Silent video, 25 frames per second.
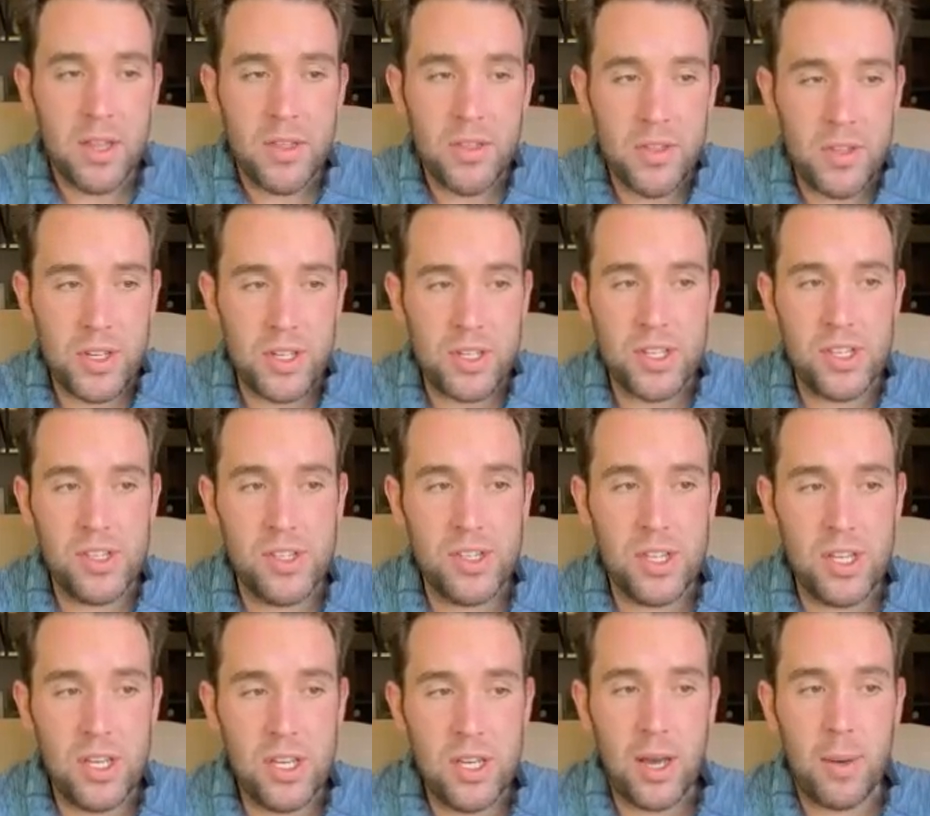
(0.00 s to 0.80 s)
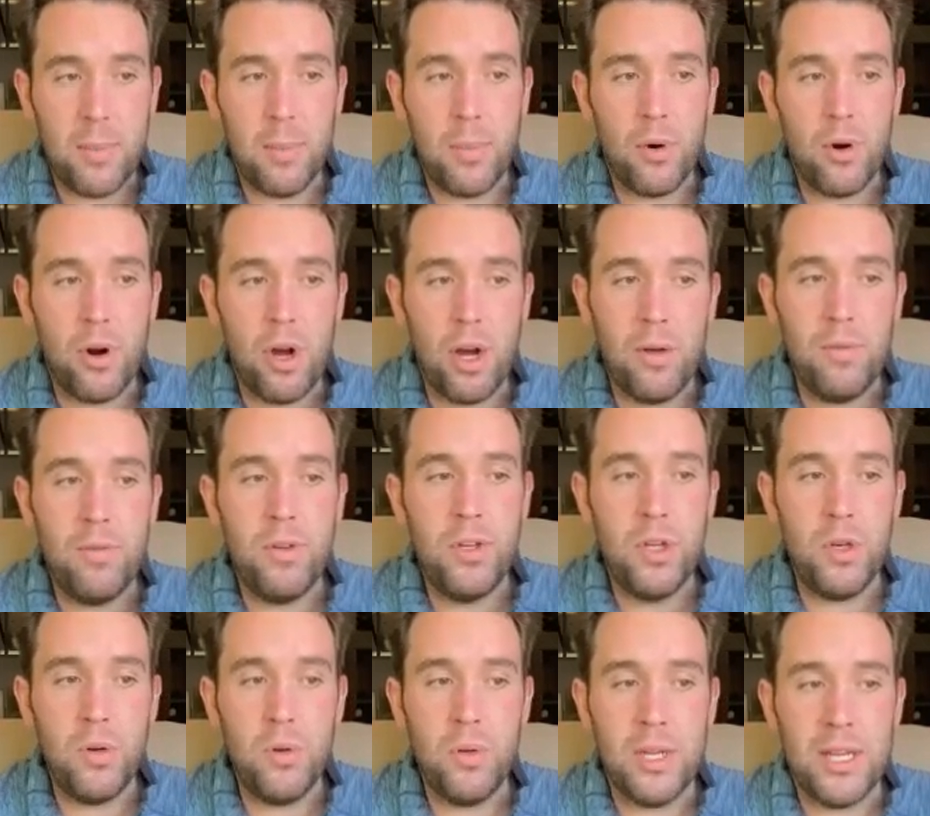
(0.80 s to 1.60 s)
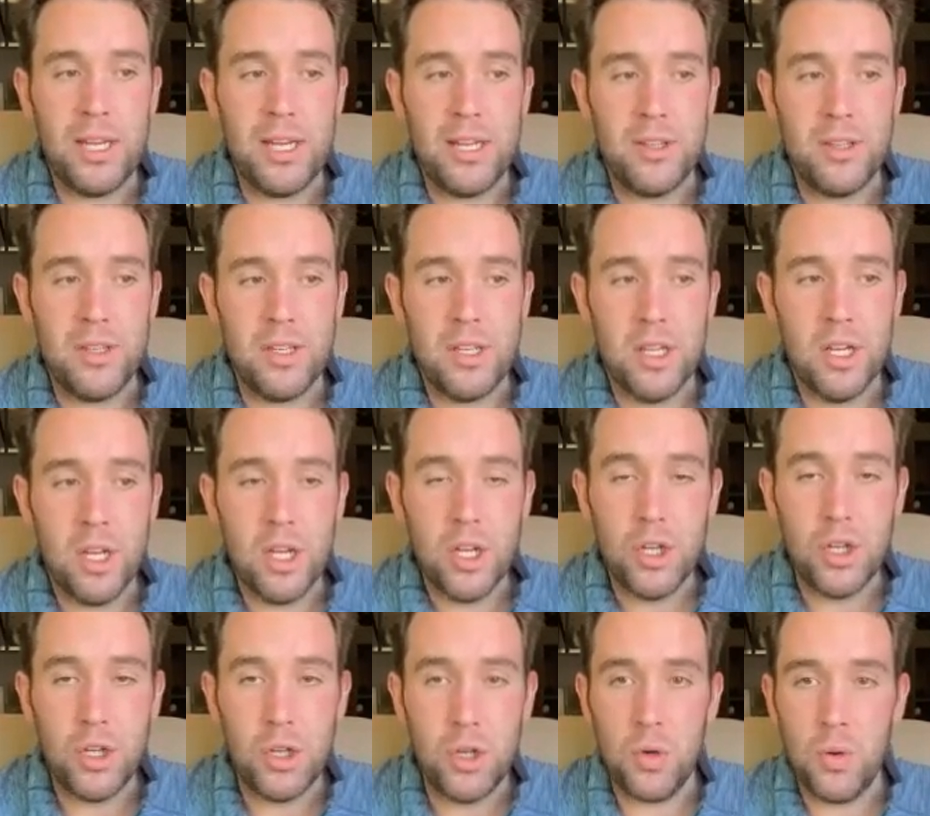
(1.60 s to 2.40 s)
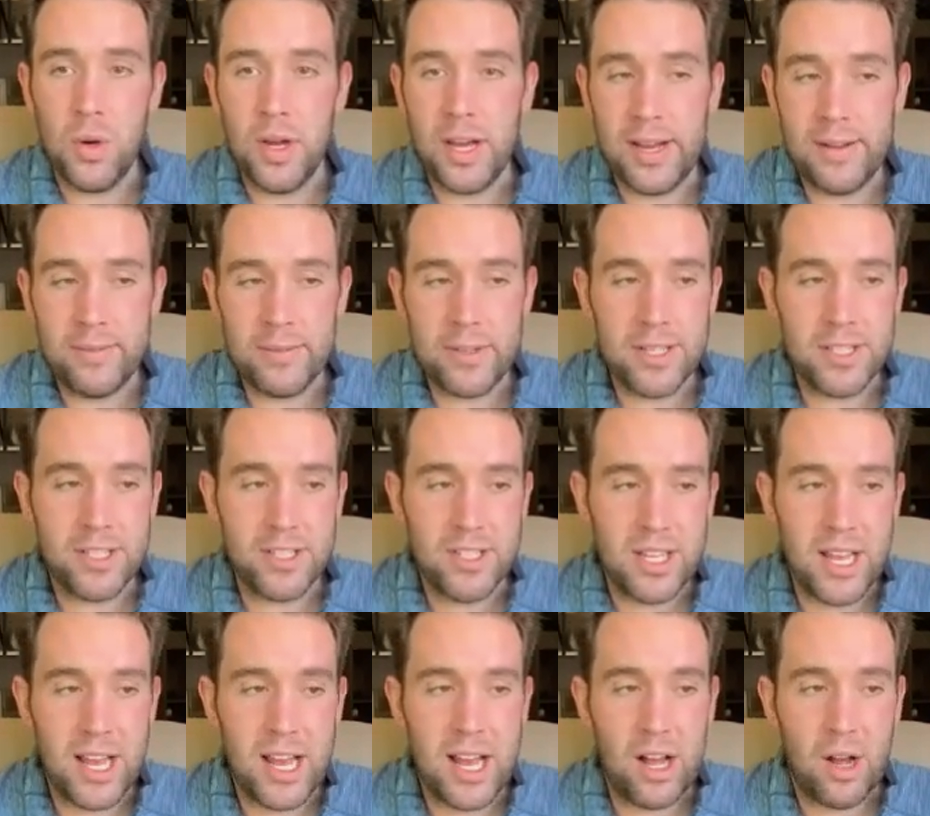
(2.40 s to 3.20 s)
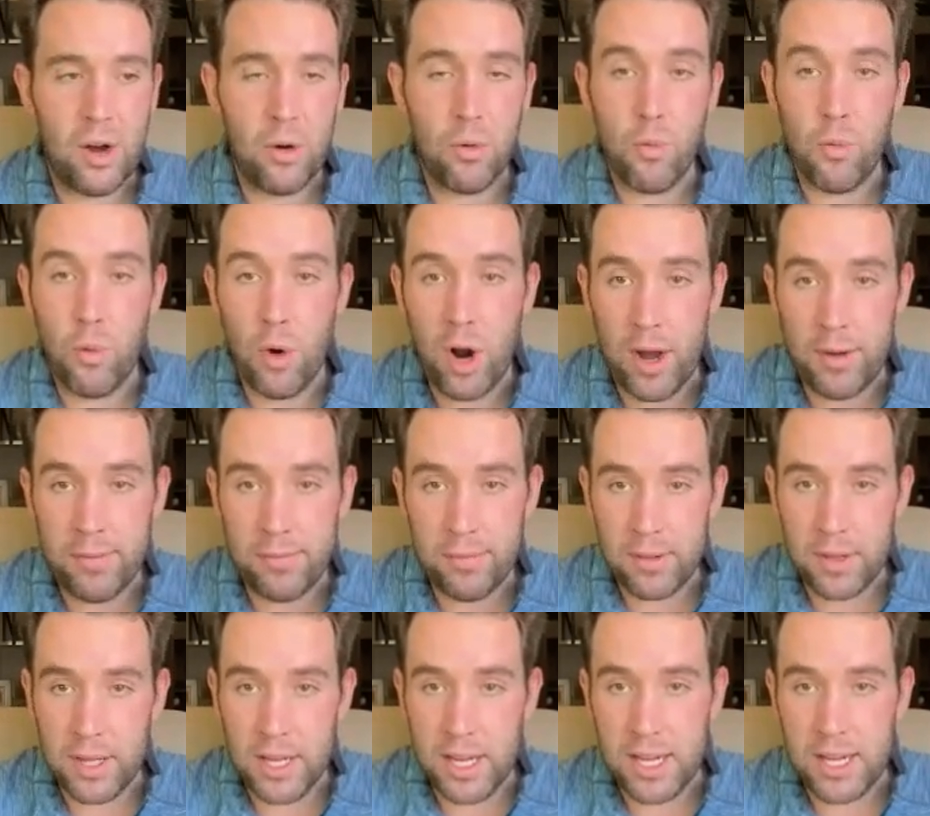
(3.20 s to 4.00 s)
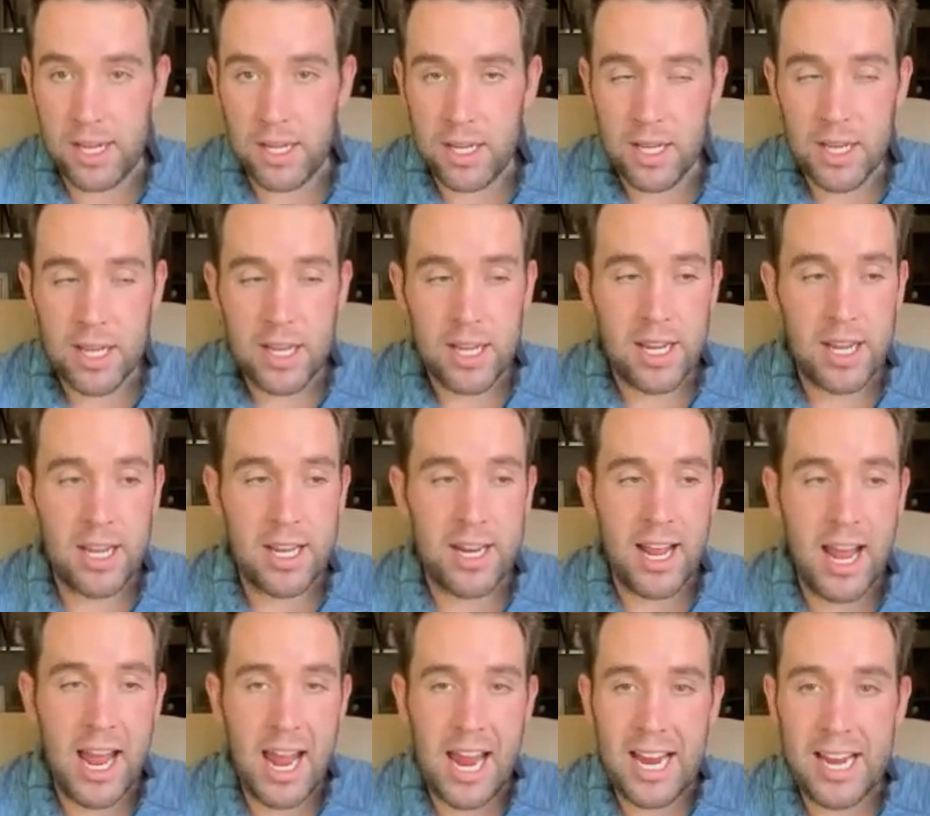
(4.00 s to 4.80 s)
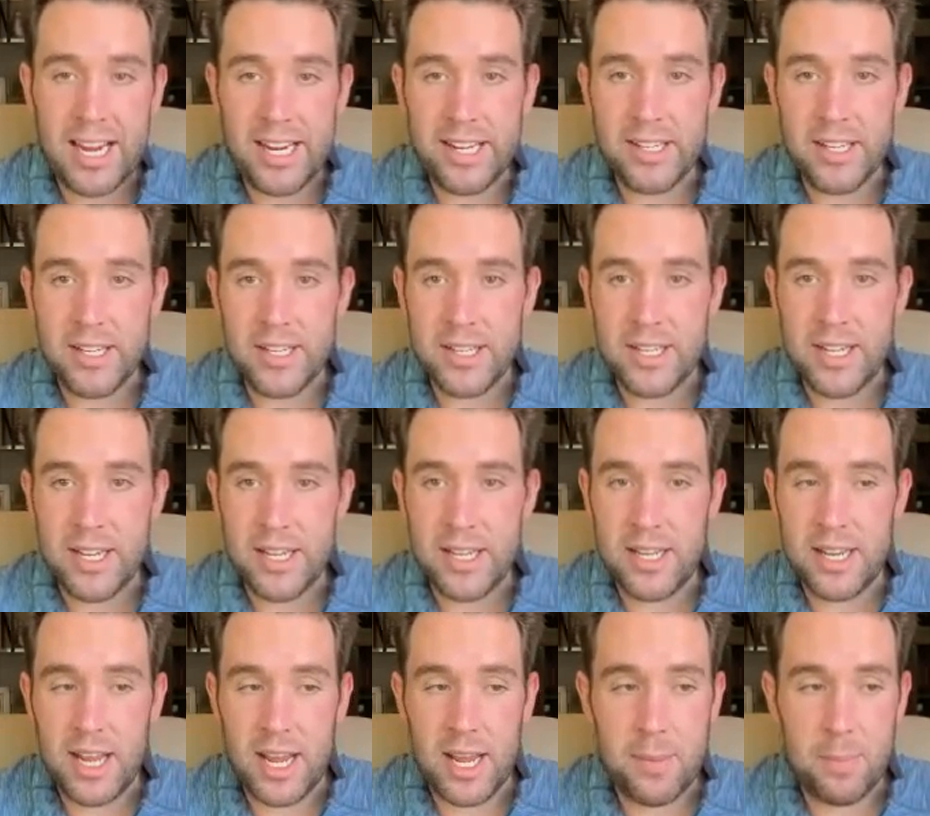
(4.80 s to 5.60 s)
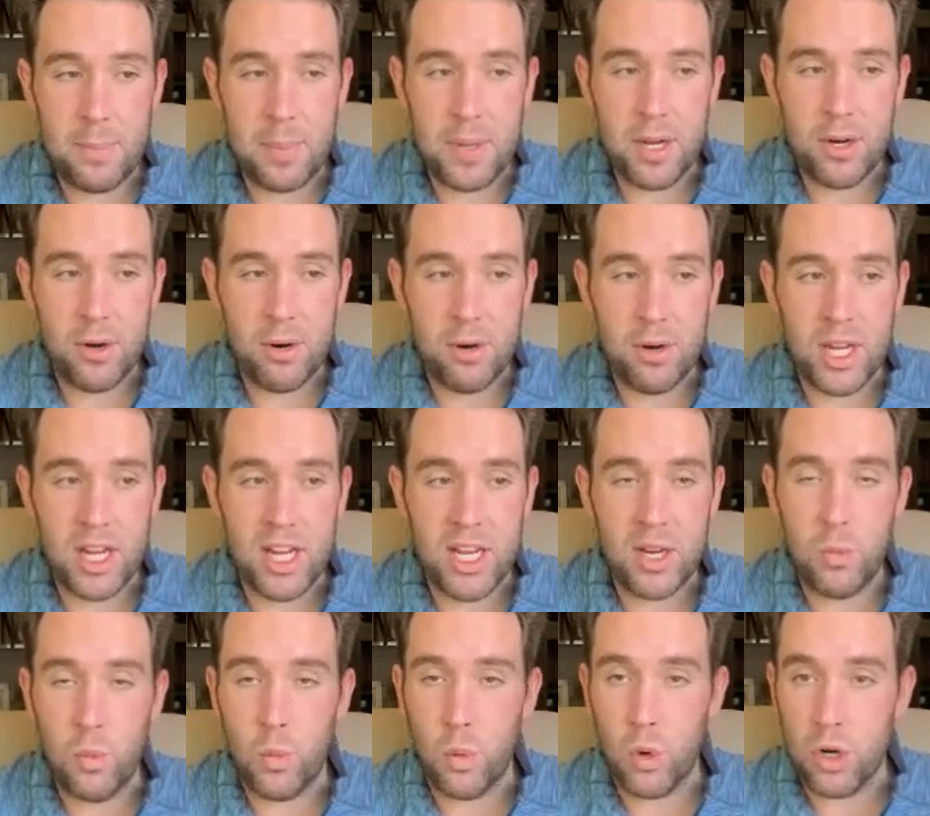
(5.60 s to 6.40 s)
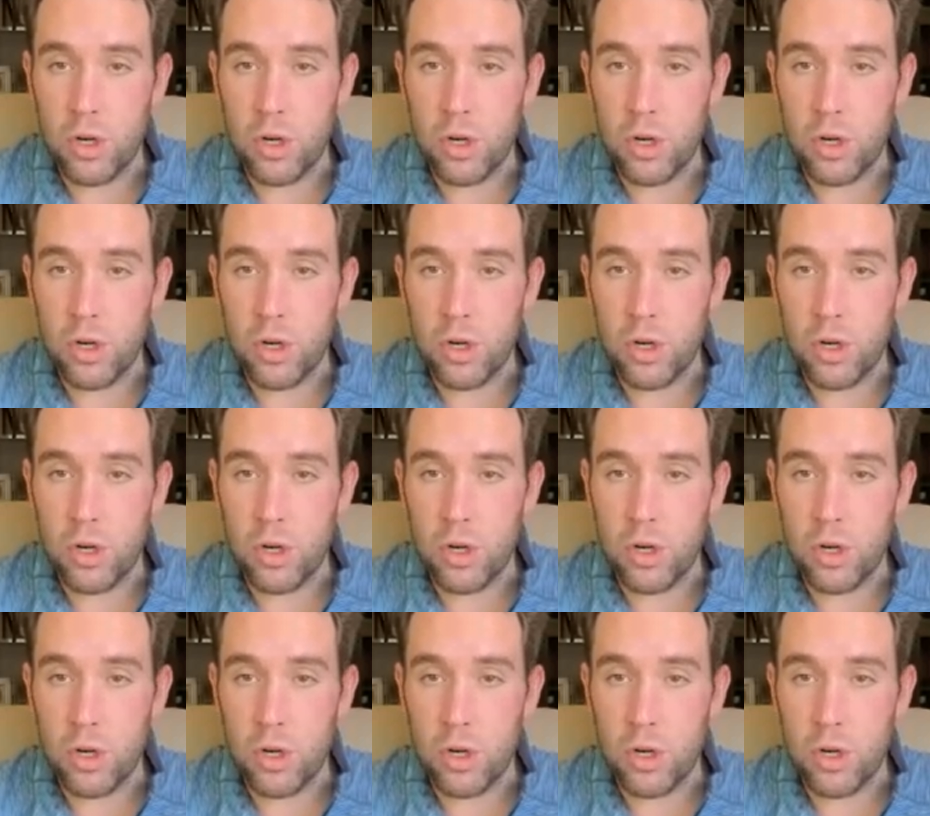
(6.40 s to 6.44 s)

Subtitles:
This is the number of units you have to sell roughly in an 8 to 10 day period.